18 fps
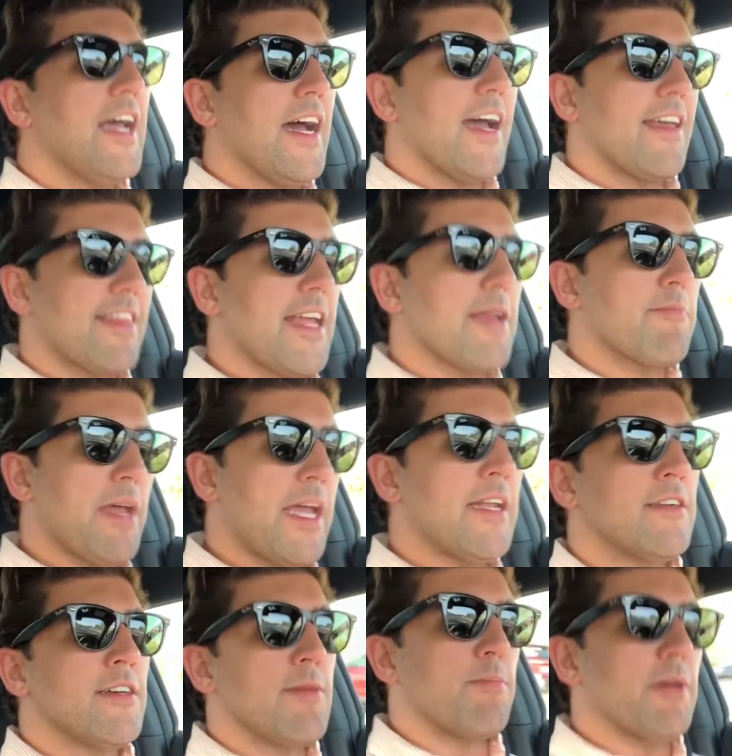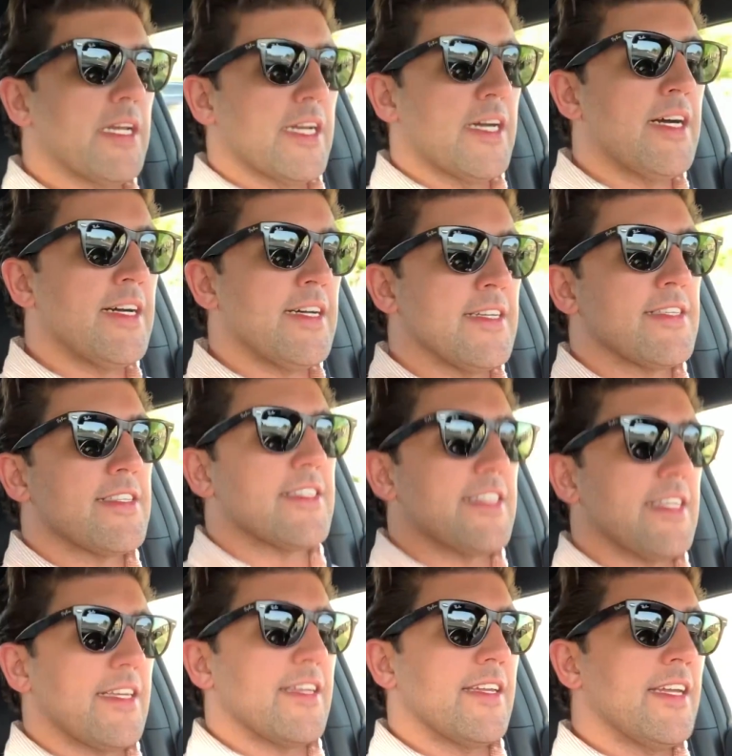I think mainly
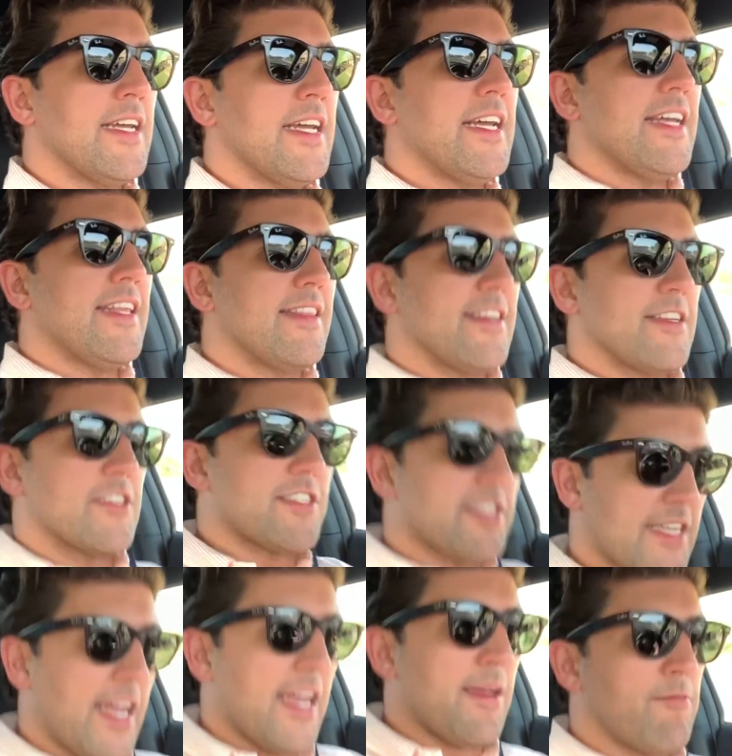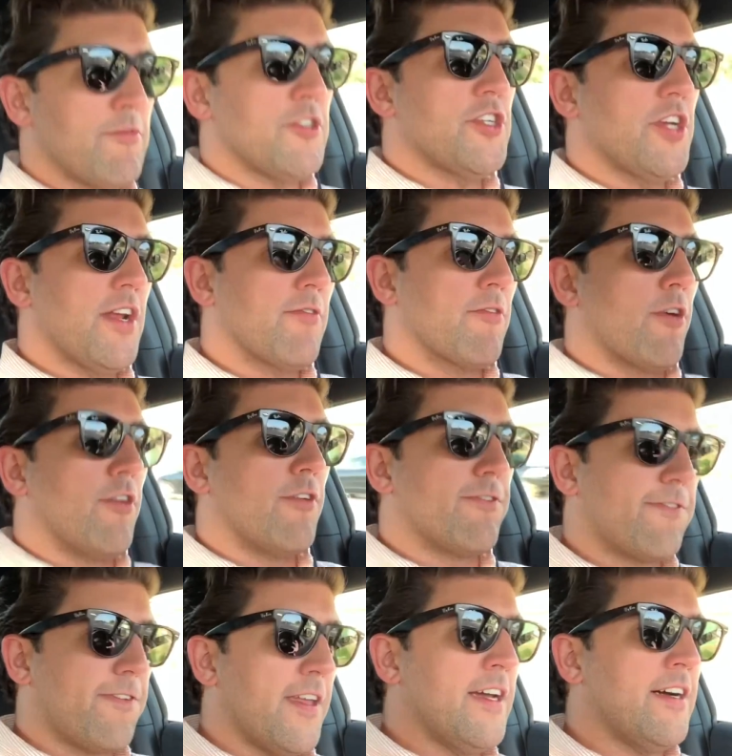because this same general
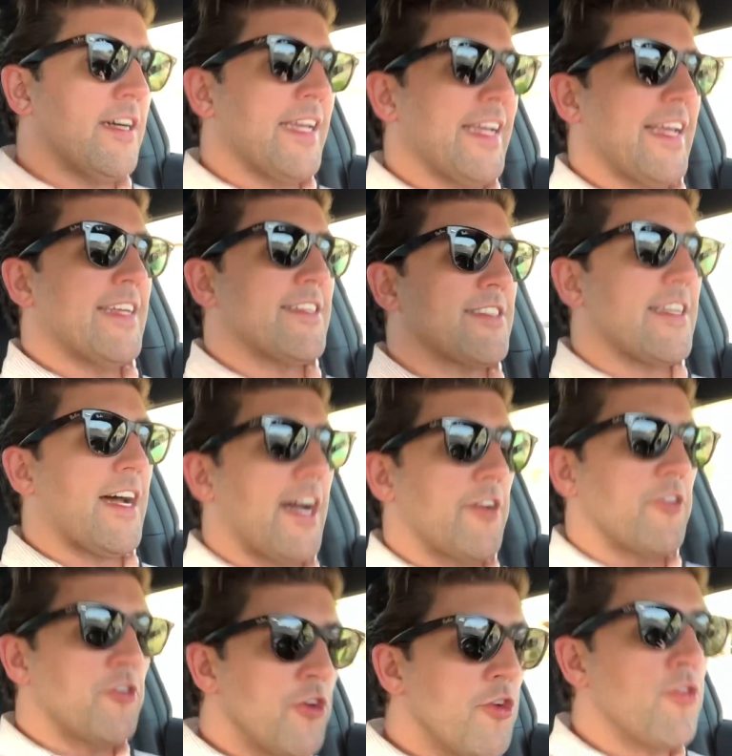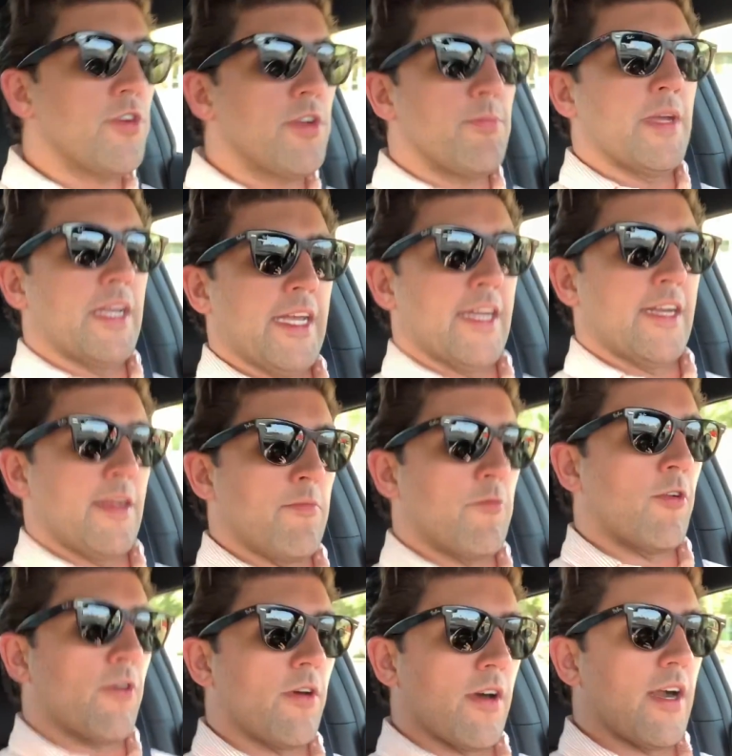feeling is not new to me
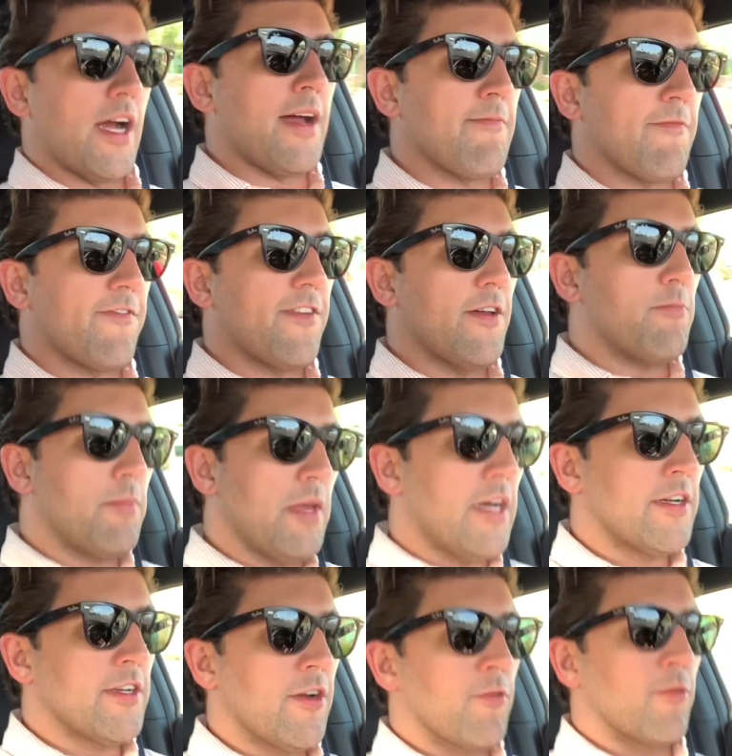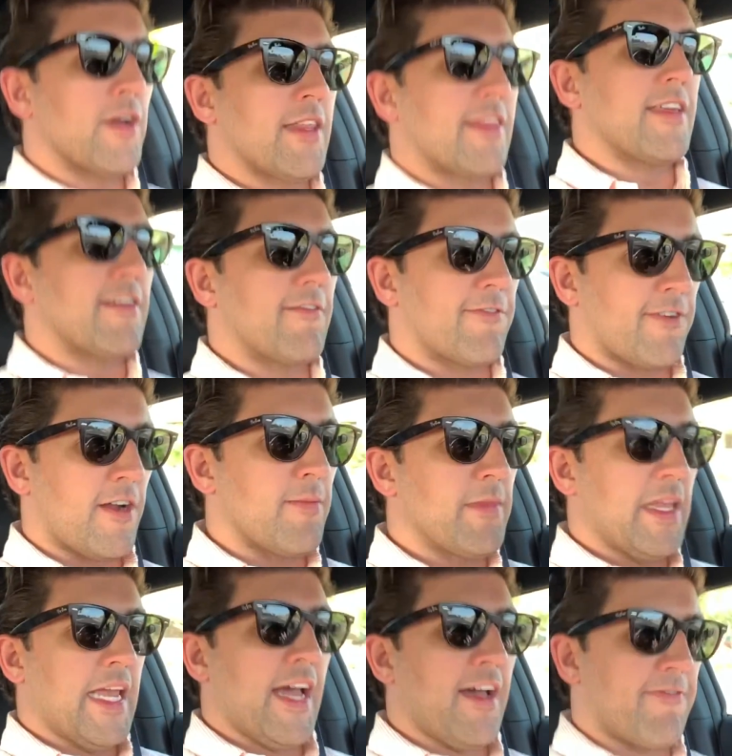anymore. I'm familiar with it from
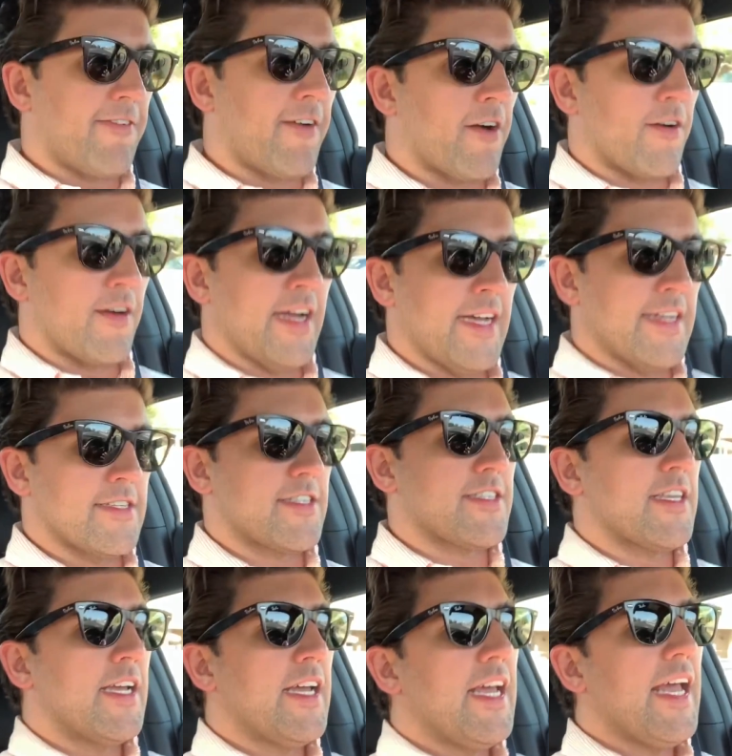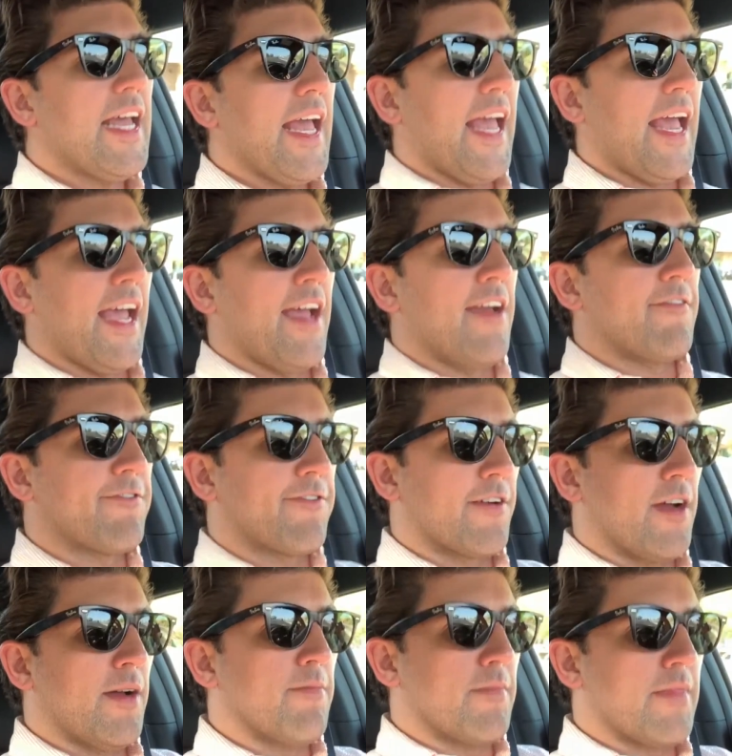the FRS and
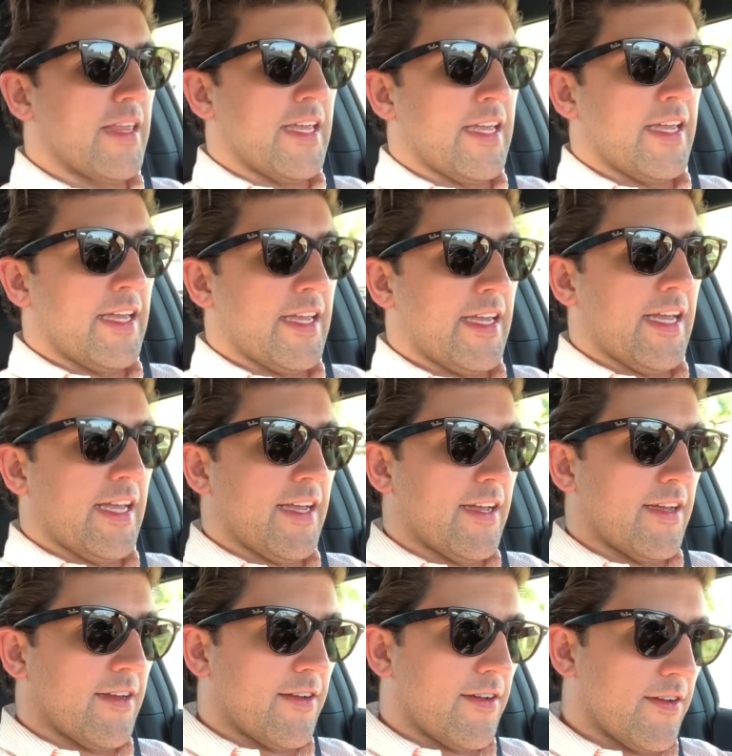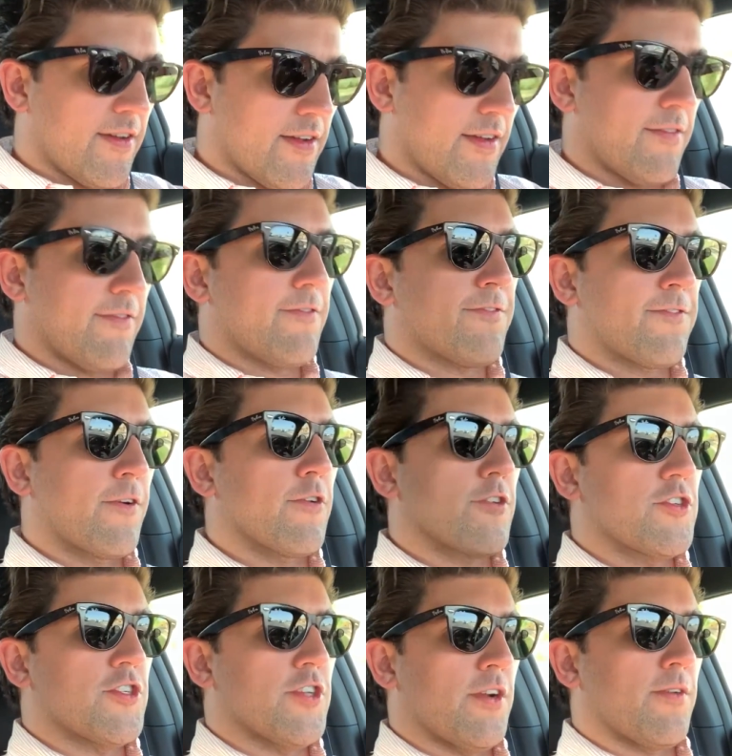from the
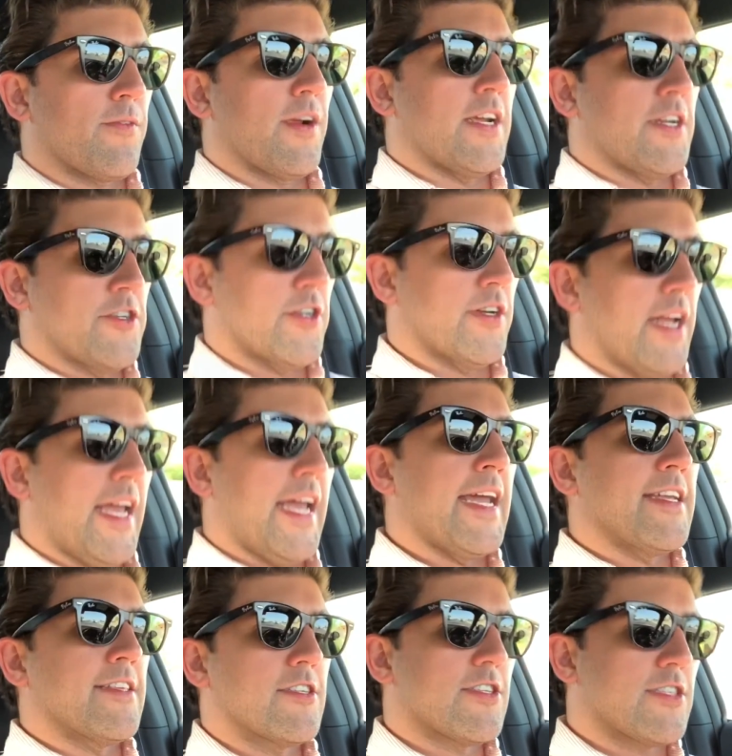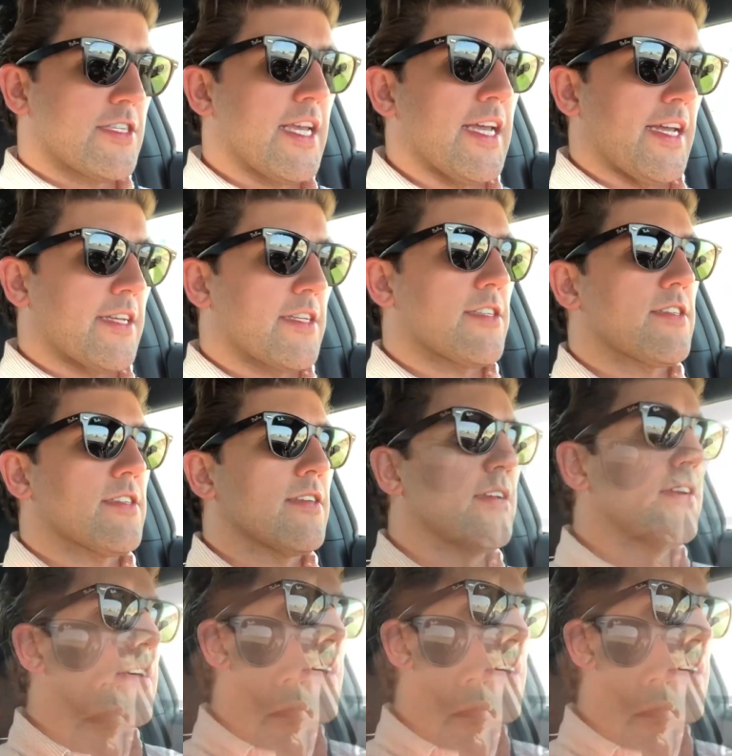first generation 86.